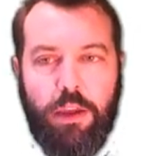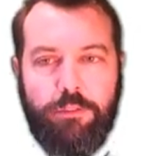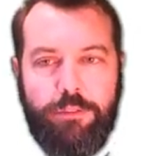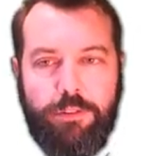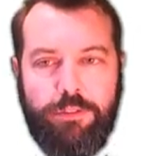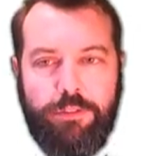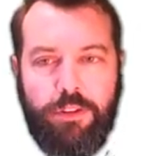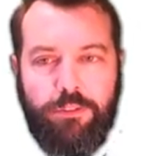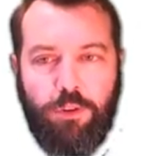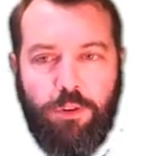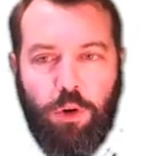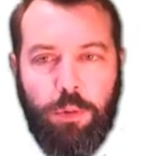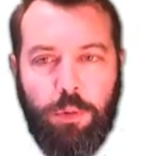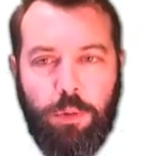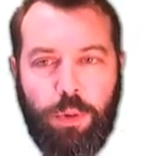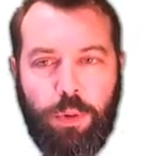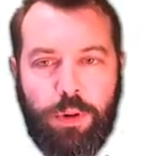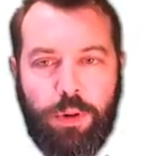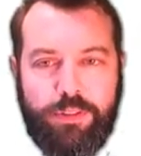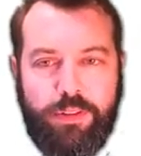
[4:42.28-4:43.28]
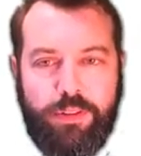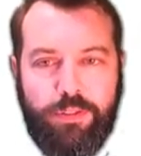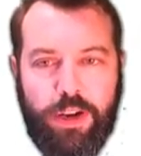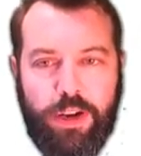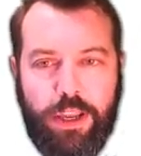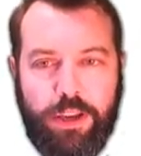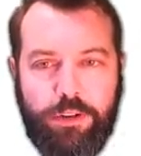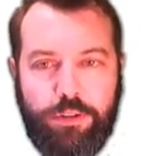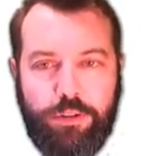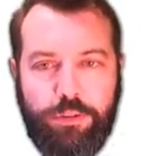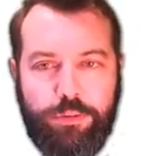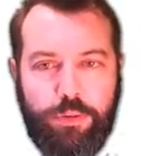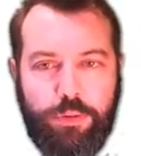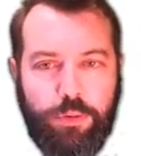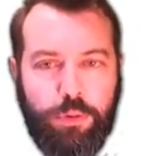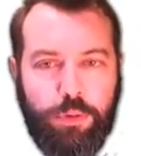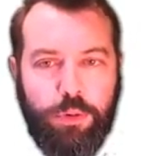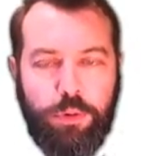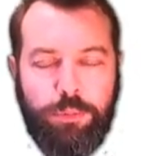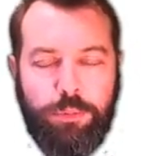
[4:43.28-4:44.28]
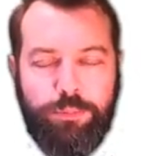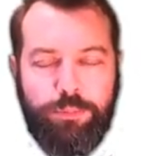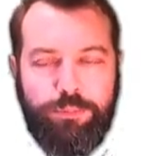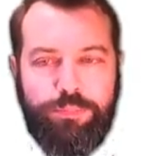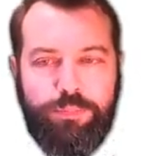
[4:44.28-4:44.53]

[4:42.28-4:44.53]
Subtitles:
54.7824.